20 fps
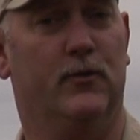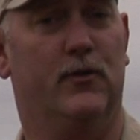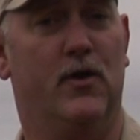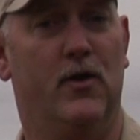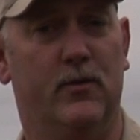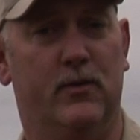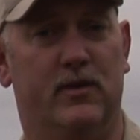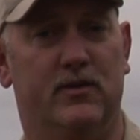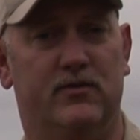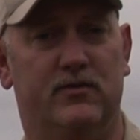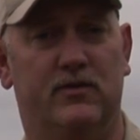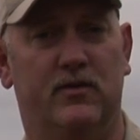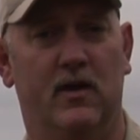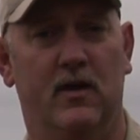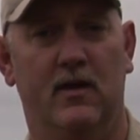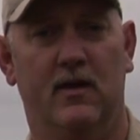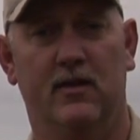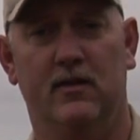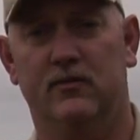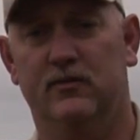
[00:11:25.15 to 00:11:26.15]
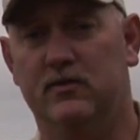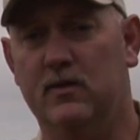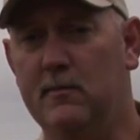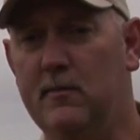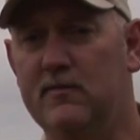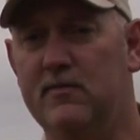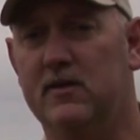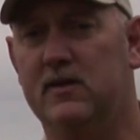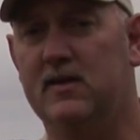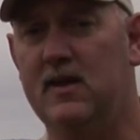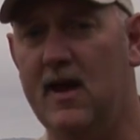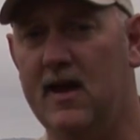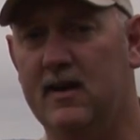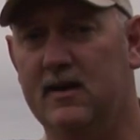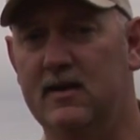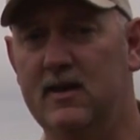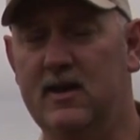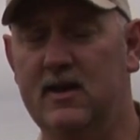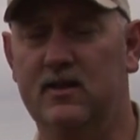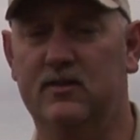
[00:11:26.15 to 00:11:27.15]
notice some of the
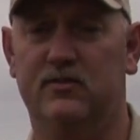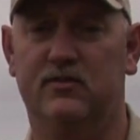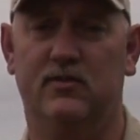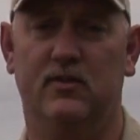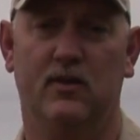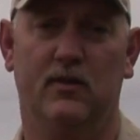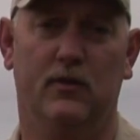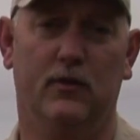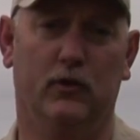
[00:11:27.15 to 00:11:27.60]
techniques,